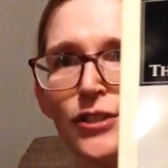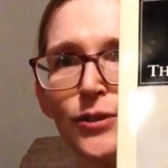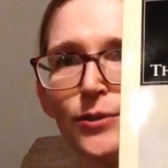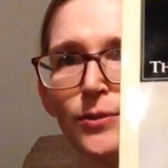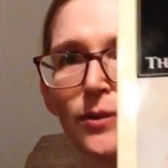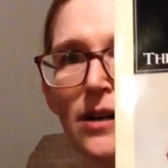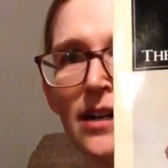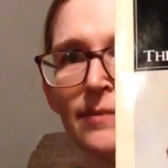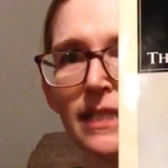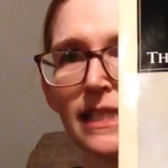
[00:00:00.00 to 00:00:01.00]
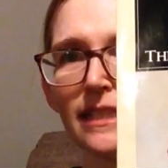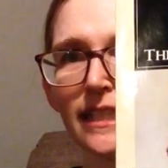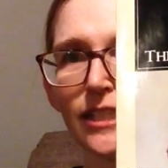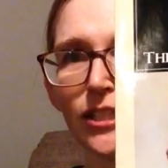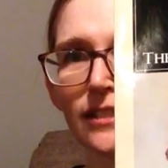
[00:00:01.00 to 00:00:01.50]
to this
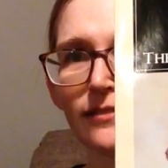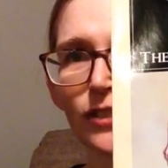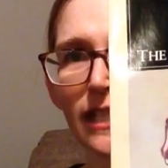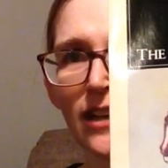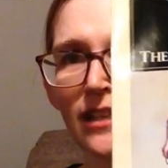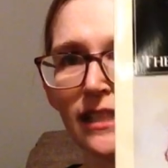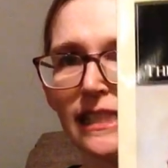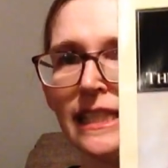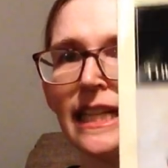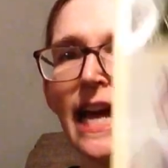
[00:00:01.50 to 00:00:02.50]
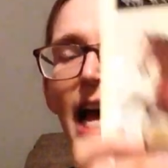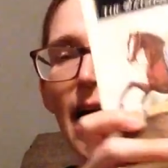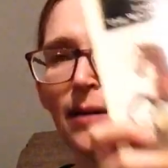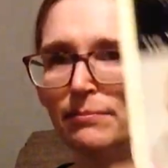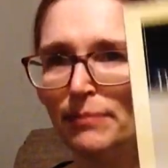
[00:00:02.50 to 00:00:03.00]
collection of Jane Austen,
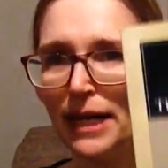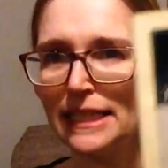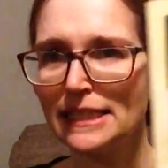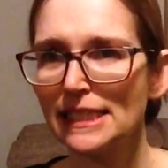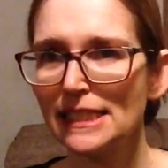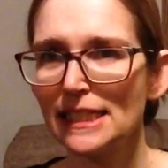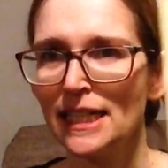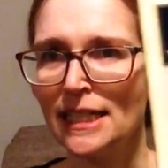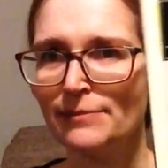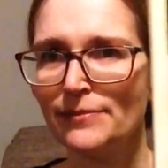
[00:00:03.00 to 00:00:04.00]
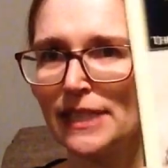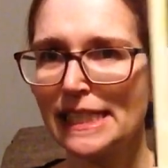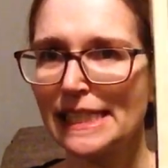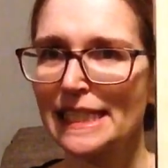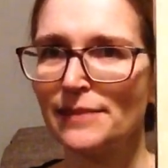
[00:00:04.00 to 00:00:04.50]
but
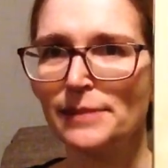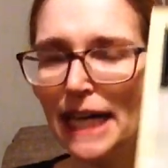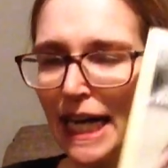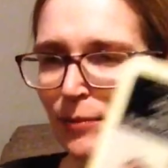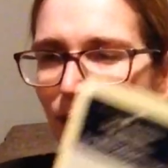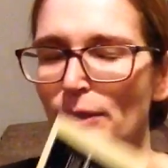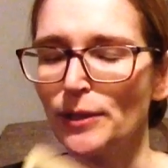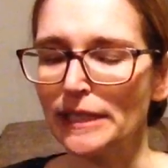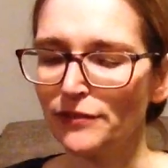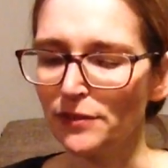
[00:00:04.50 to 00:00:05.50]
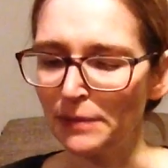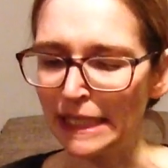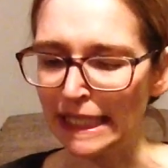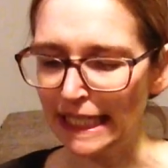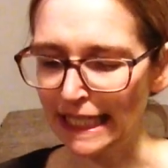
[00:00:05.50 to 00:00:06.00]
this is going to be a high priority for
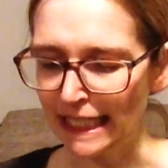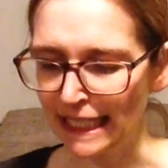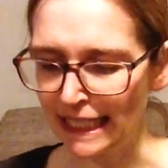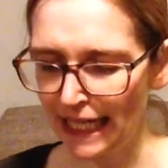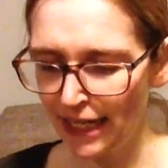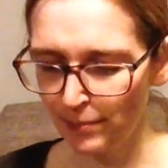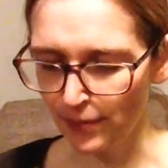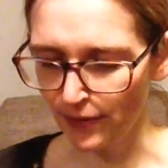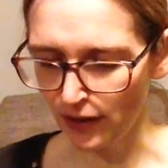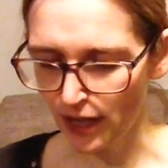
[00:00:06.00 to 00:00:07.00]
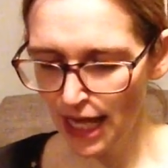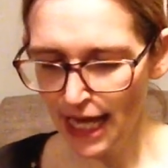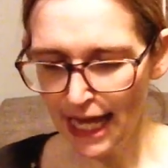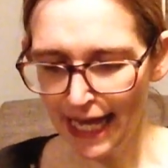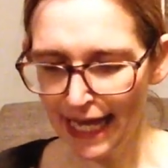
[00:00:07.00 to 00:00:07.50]
me in April.
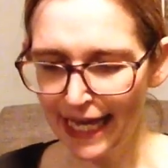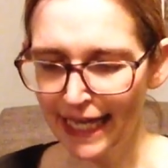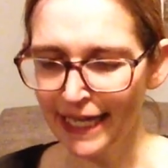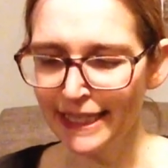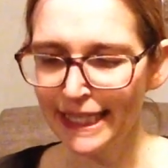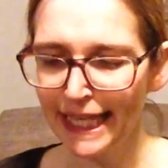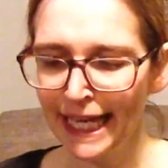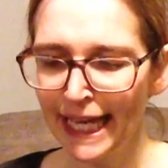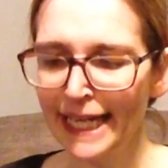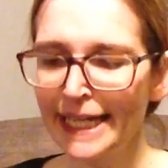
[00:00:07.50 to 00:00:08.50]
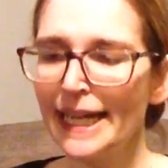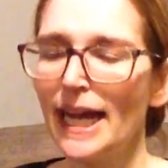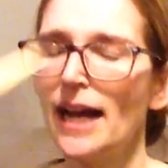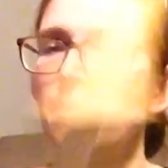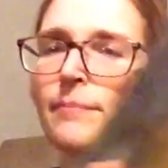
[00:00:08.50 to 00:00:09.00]
And then
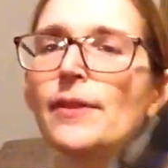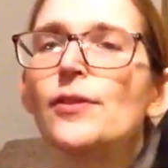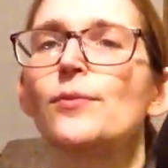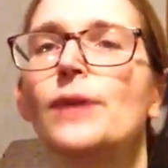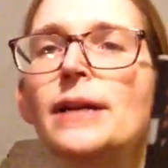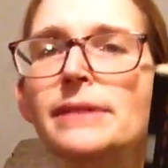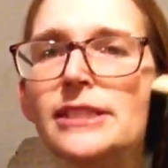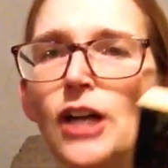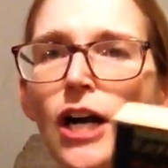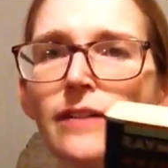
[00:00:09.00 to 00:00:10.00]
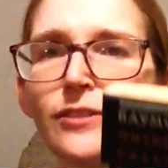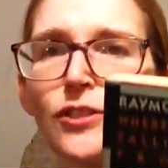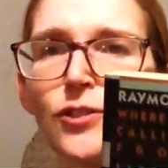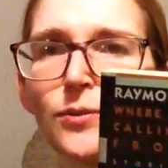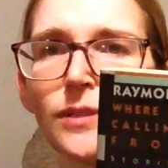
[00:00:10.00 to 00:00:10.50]
the Raymond Carver
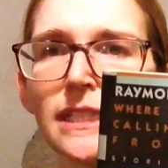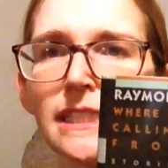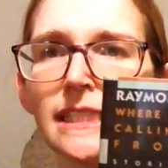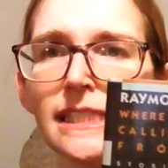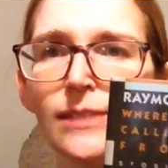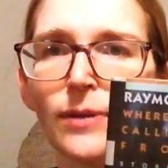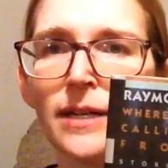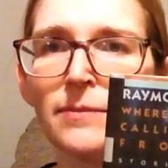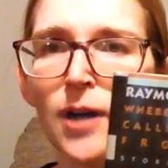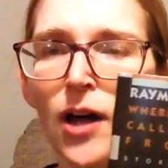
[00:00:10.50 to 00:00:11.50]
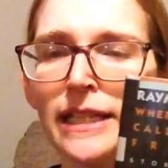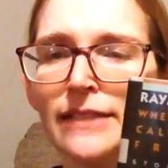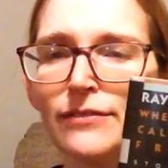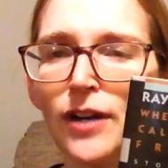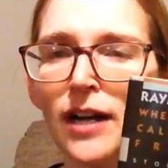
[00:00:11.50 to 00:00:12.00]
stories, where I'm
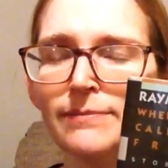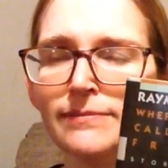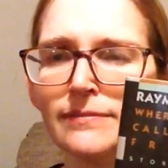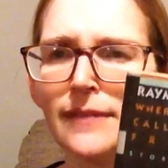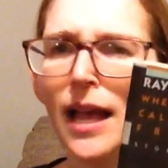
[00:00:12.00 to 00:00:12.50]
calling from,